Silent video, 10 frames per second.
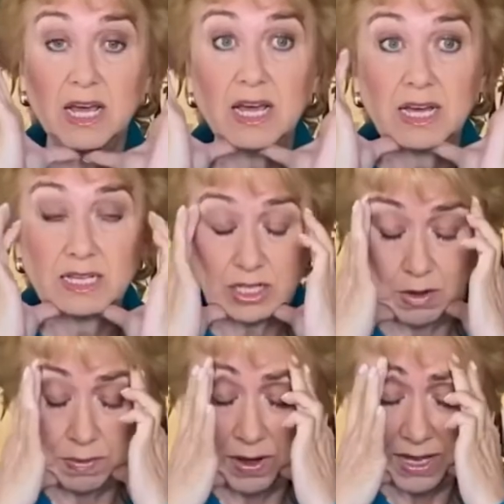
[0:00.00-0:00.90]
So
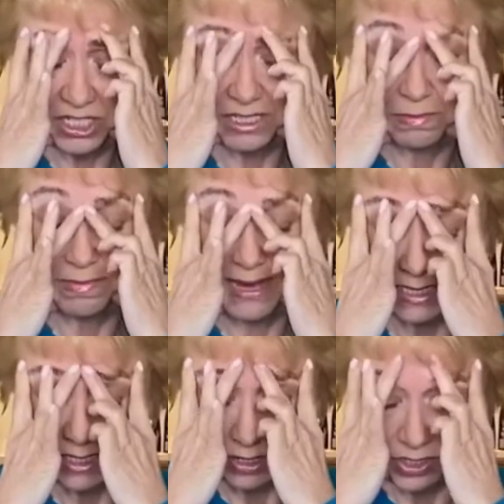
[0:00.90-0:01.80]
by just
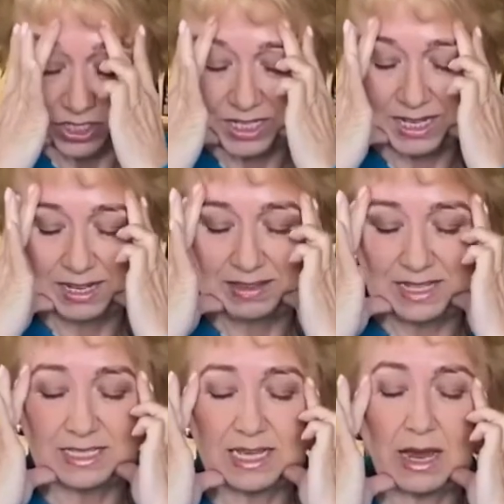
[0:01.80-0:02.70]
massaging
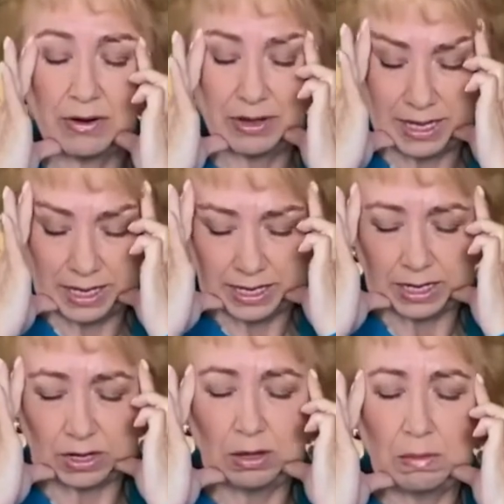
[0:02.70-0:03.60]
this area here and
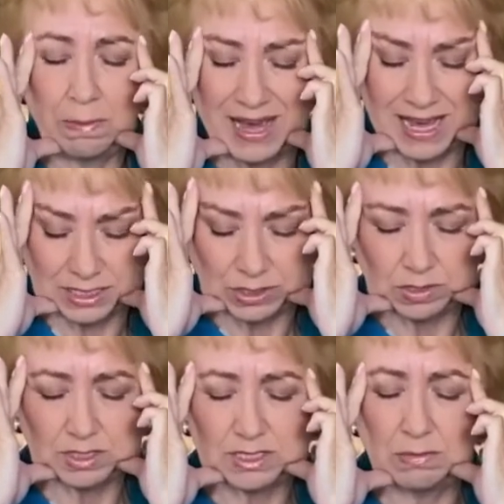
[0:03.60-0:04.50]
going back to
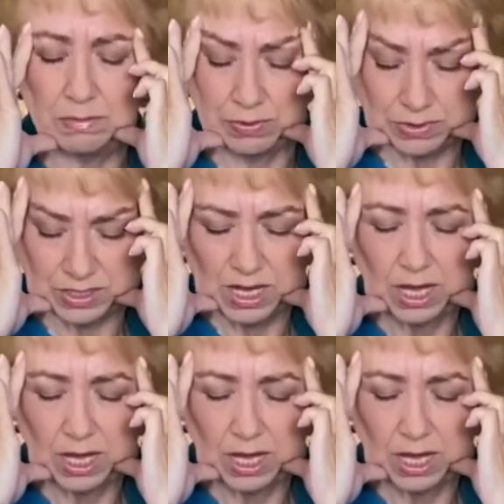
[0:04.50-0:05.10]
our temples,